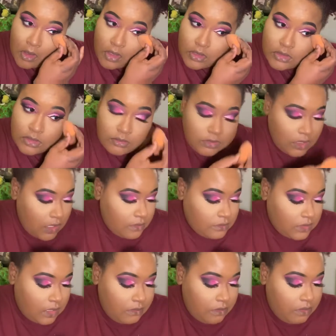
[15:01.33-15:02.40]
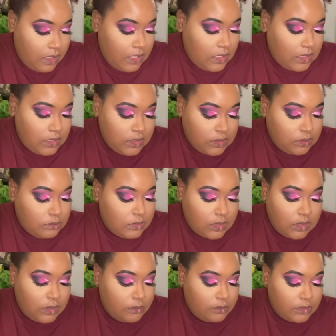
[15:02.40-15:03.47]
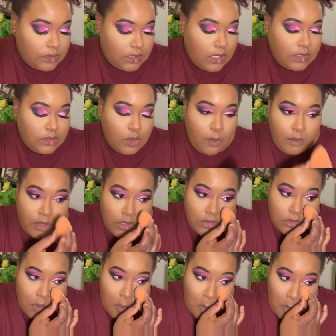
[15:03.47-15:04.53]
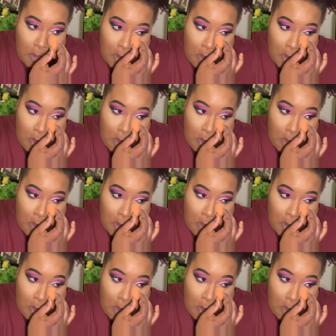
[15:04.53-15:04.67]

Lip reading: Sometimes I be baking, sometimes I won't be, so.